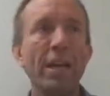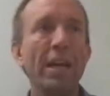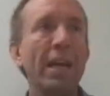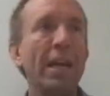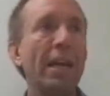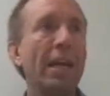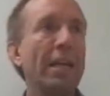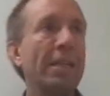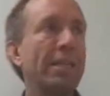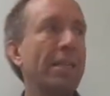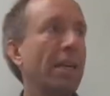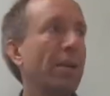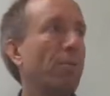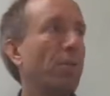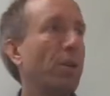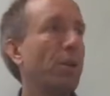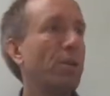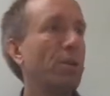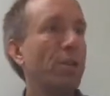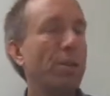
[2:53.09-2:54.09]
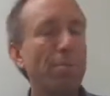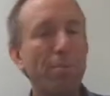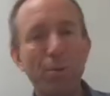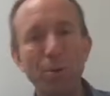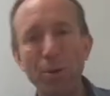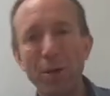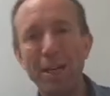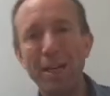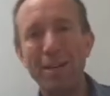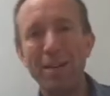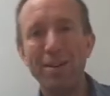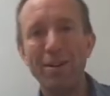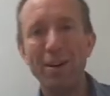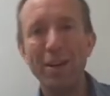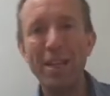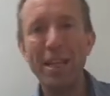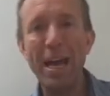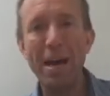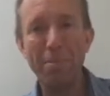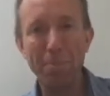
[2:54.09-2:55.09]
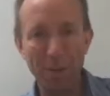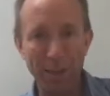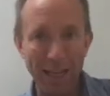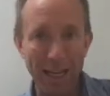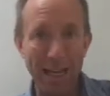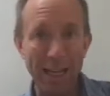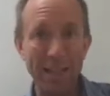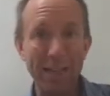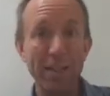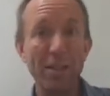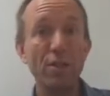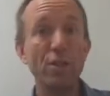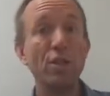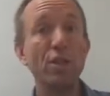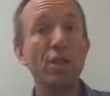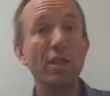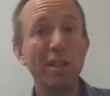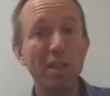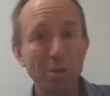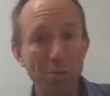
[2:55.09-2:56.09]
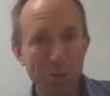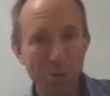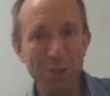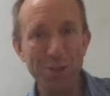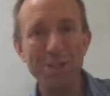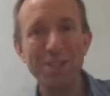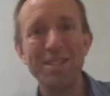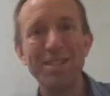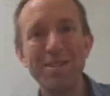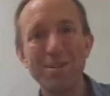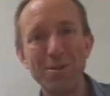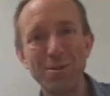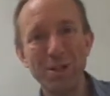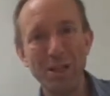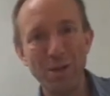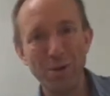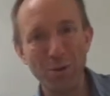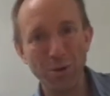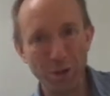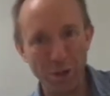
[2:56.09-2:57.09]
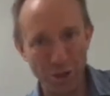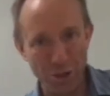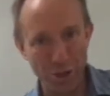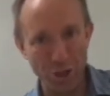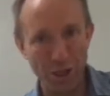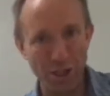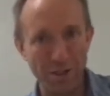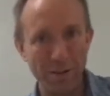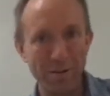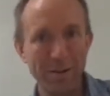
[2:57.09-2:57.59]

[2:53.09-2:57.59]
And I said, what is the point on that plane that is closest to the origin?